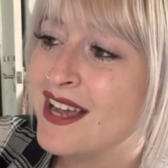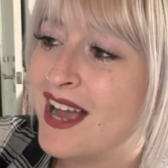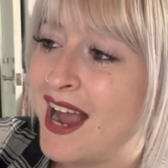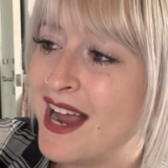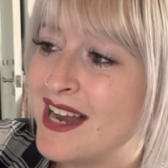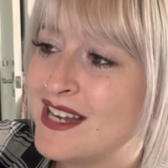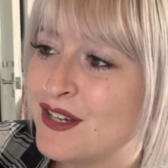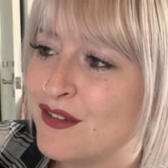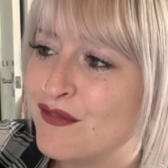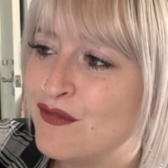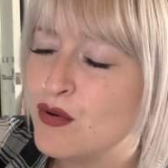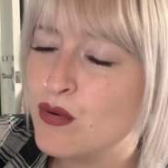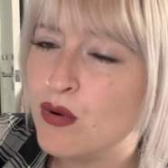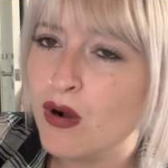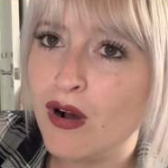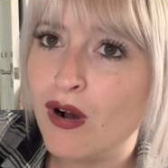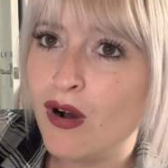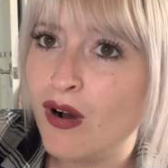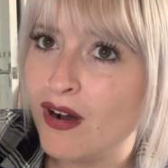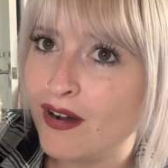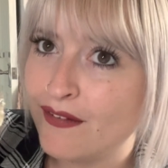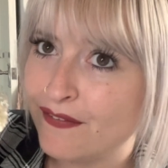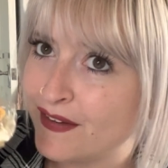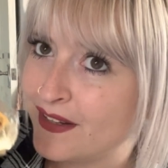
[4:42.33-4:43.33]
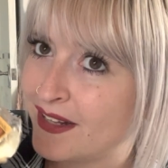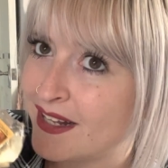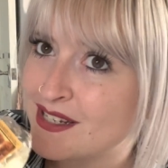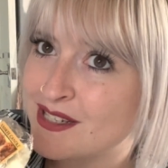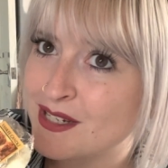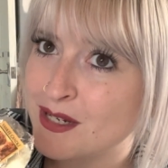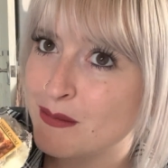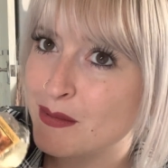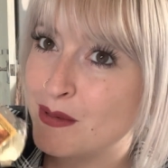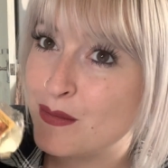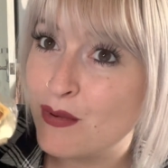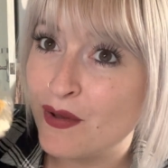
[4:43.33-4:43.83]
And I thought, oh, I think that's
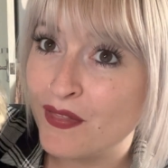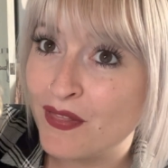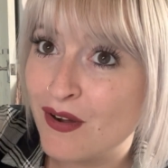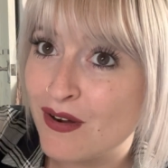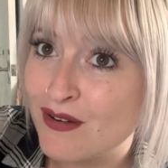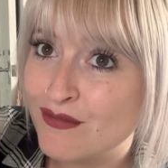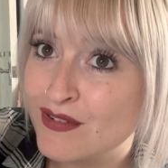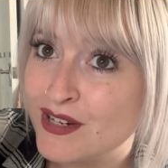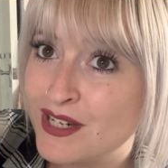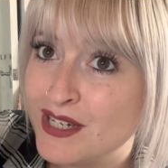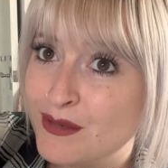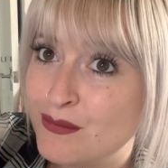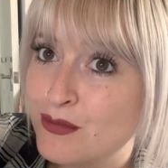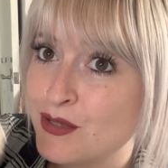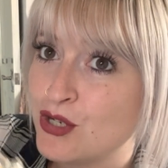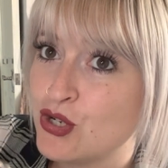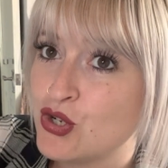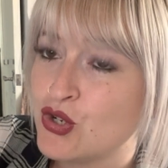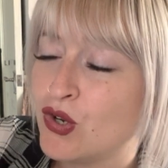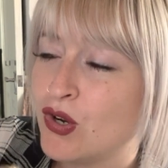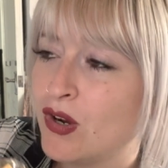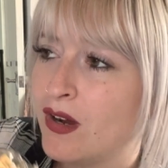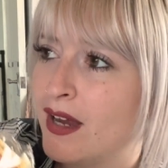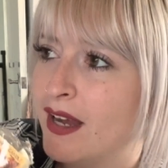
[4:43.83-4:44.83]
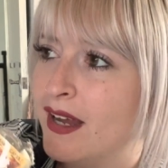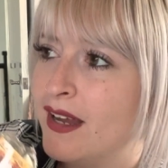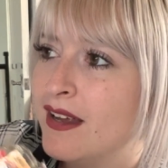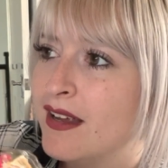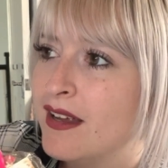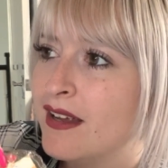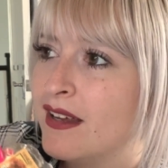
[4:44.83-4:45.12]
going to be one that I really want to try.